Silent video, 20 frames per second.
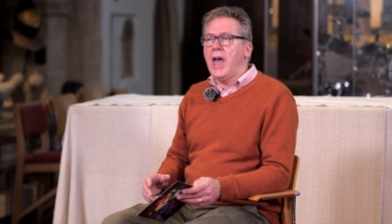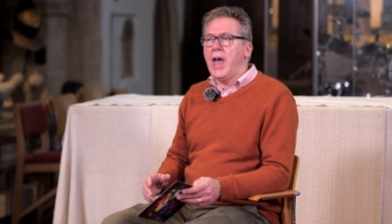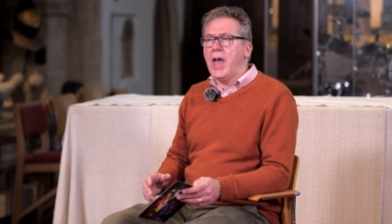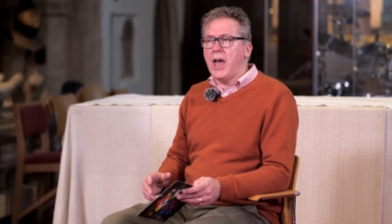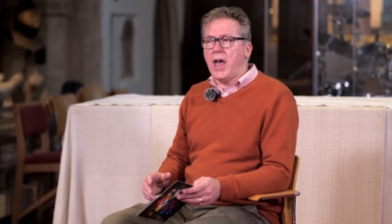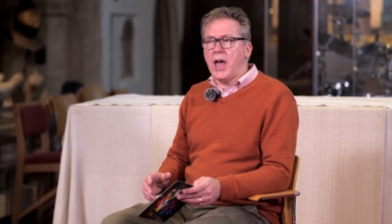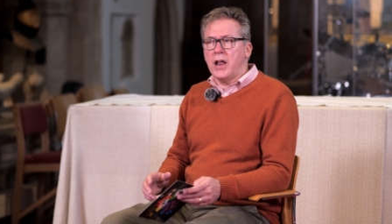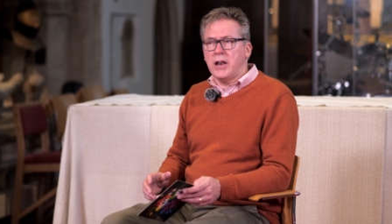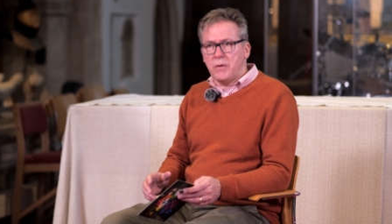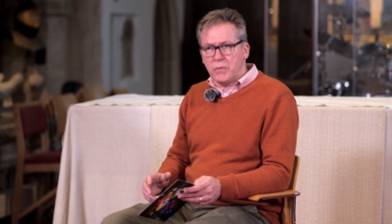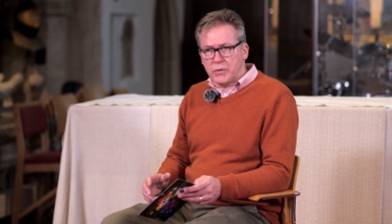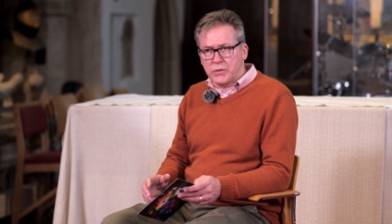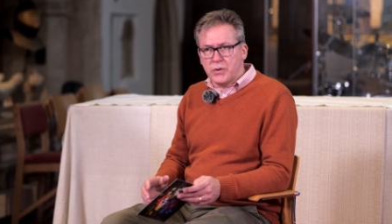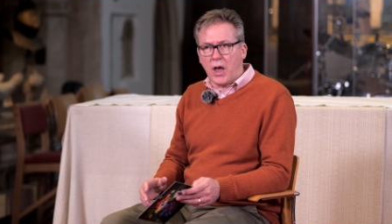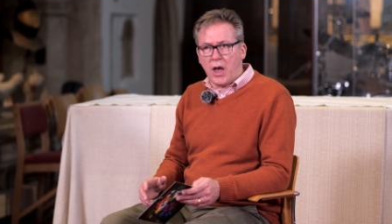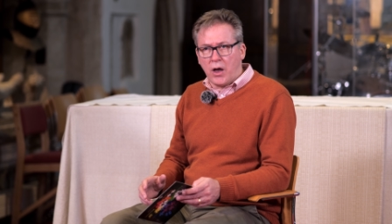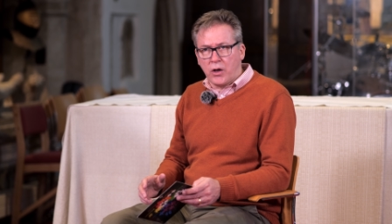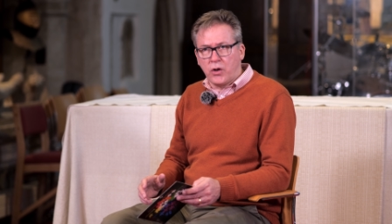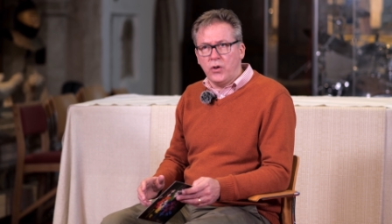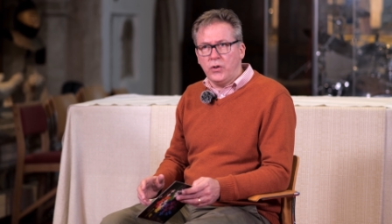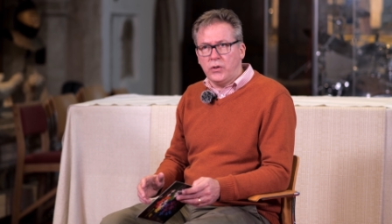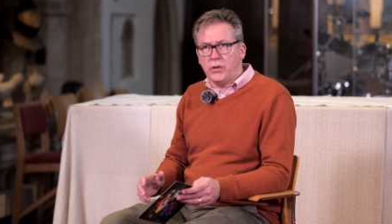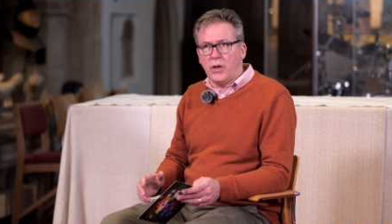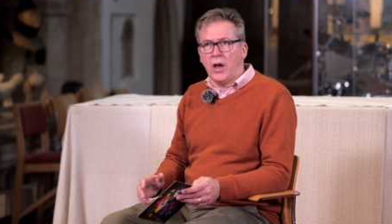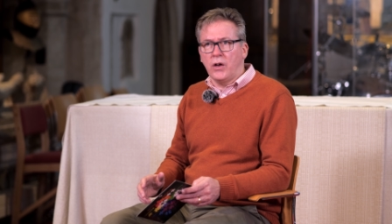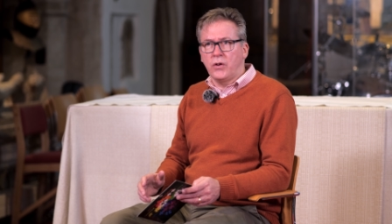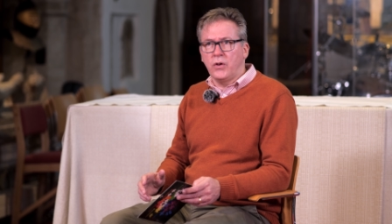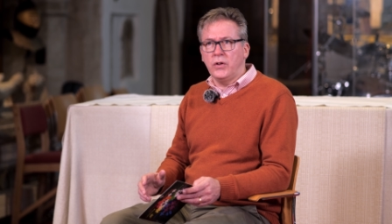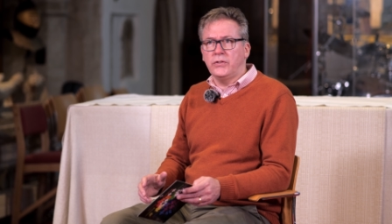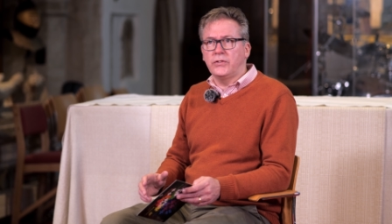and it was a good,
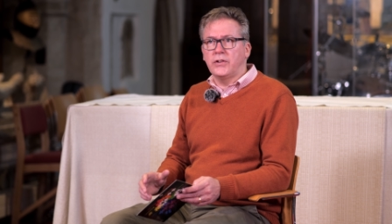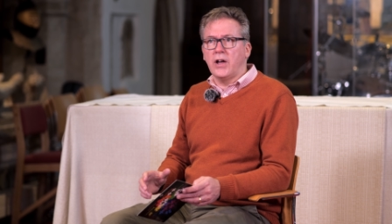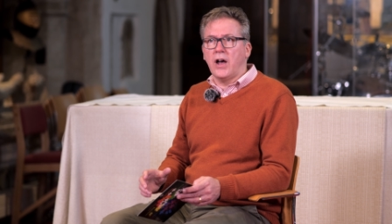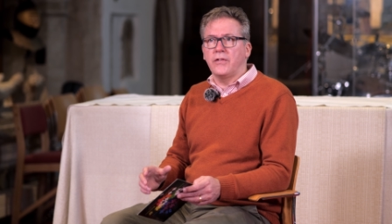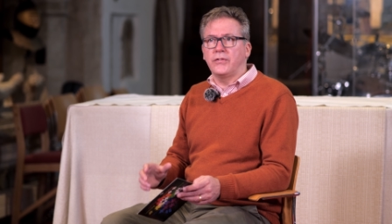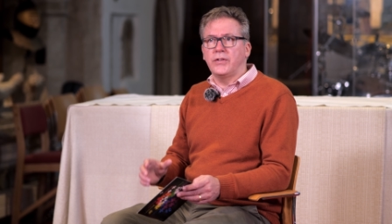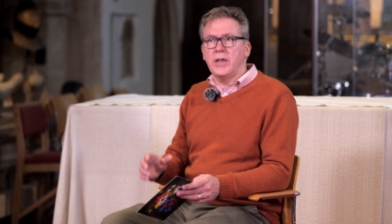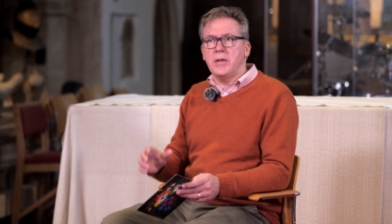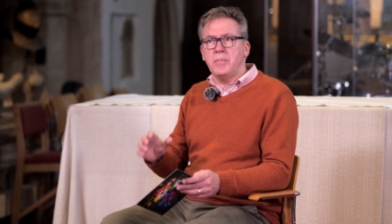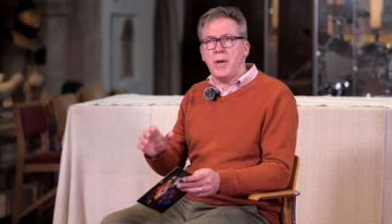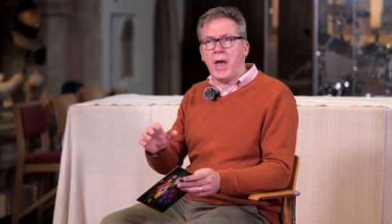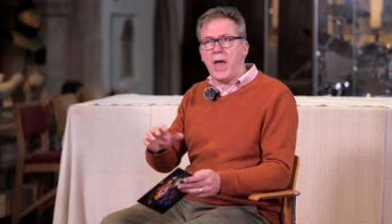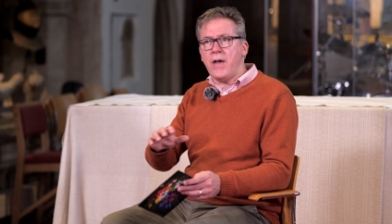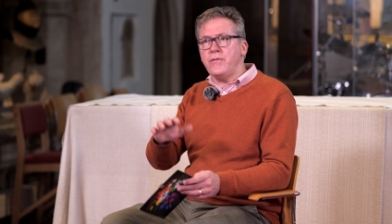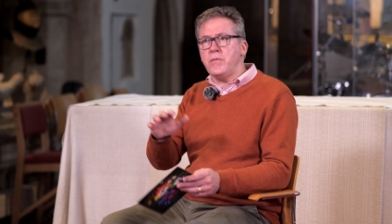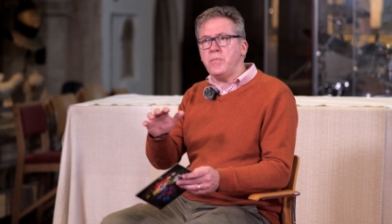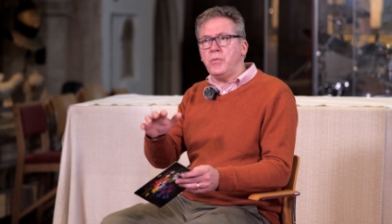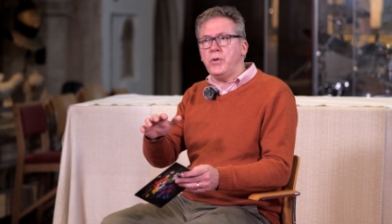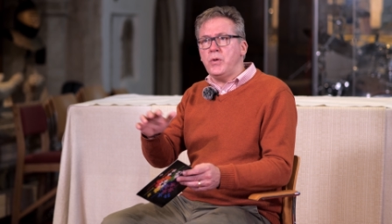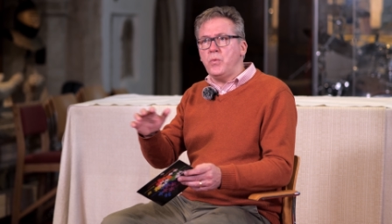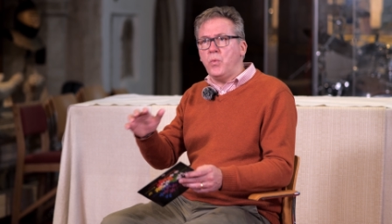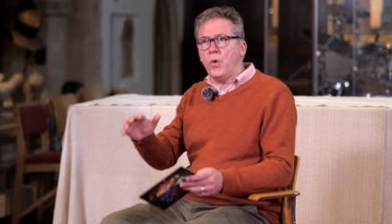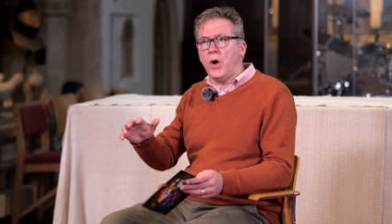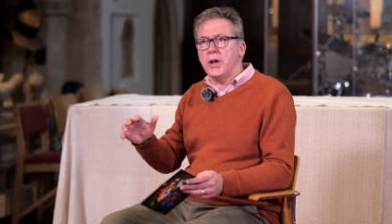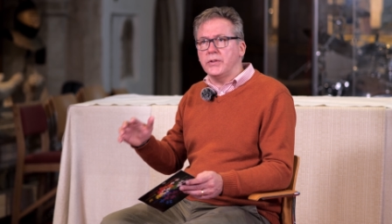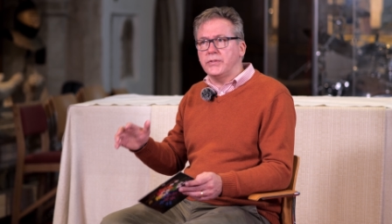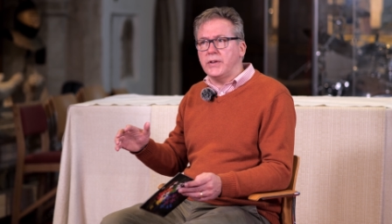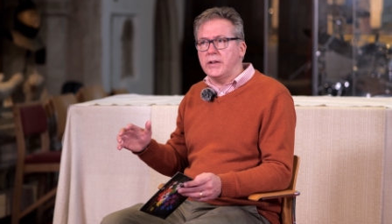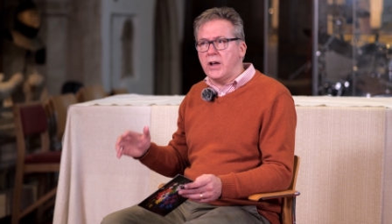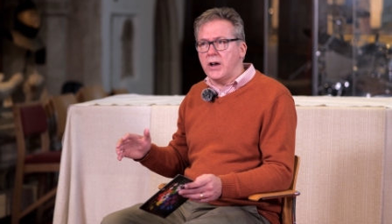a good staff team, but everybody
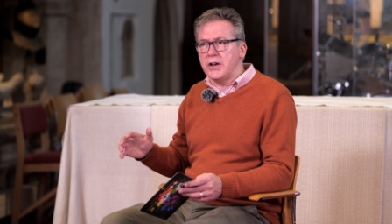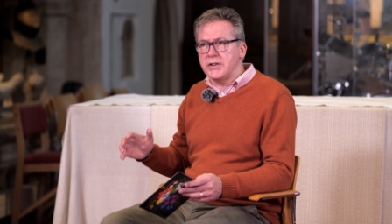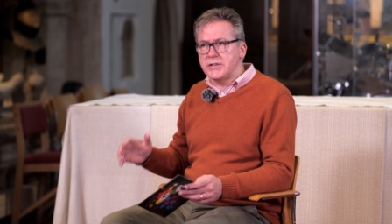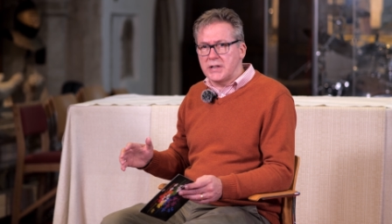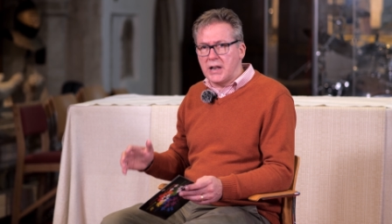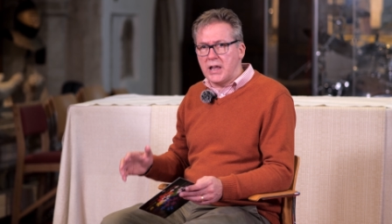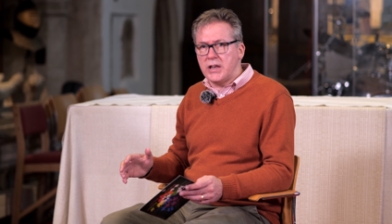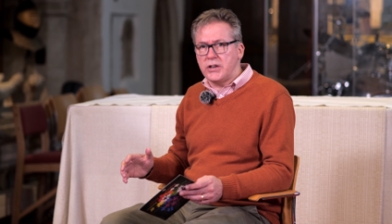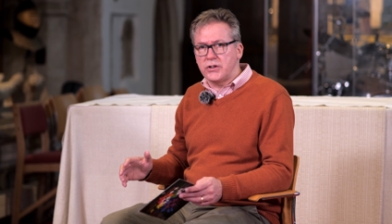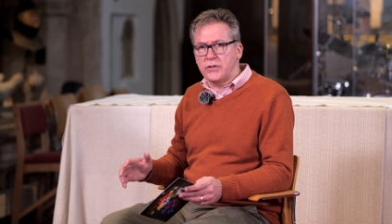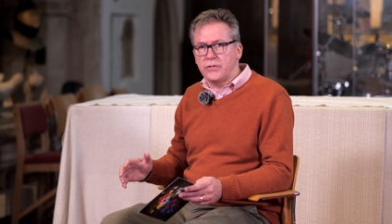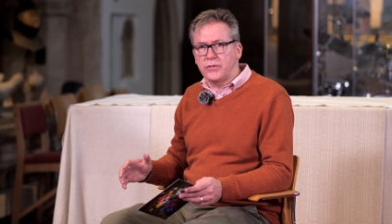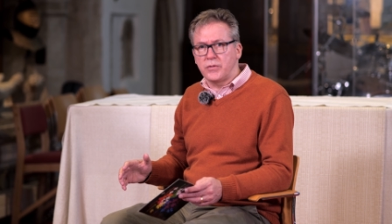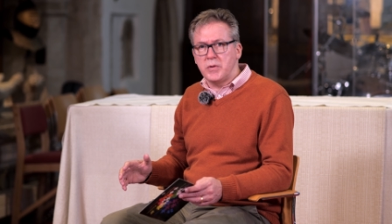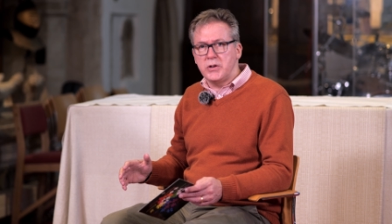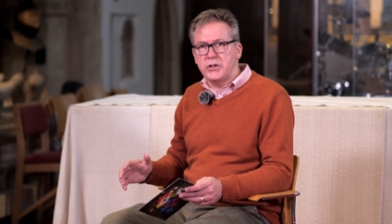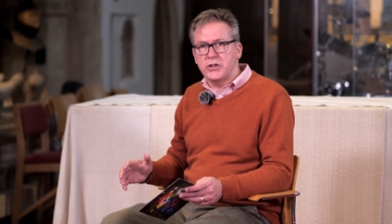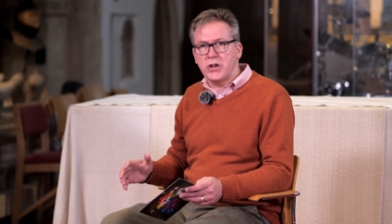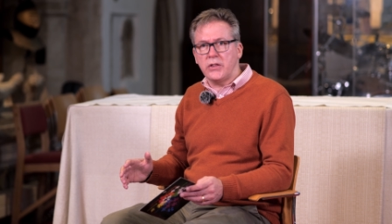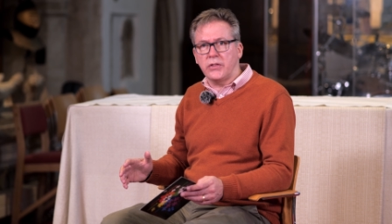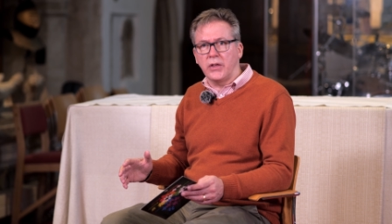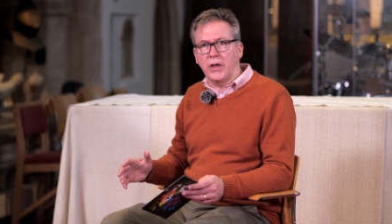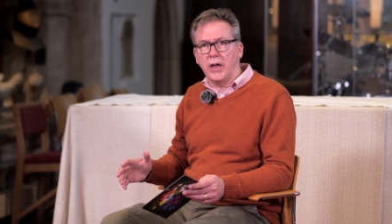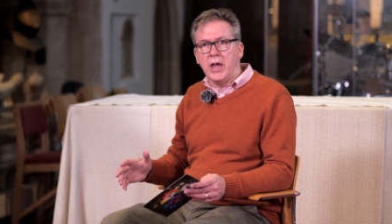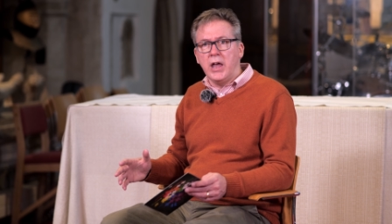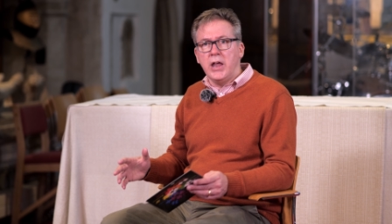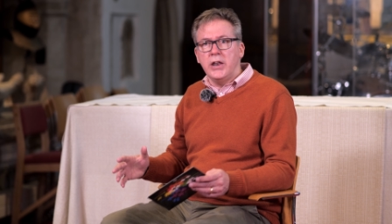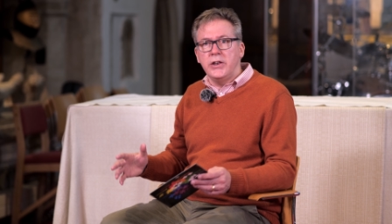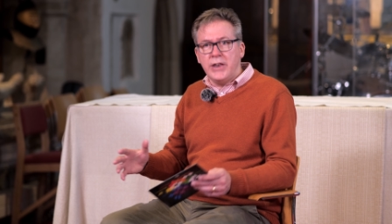worked in isolation from each other.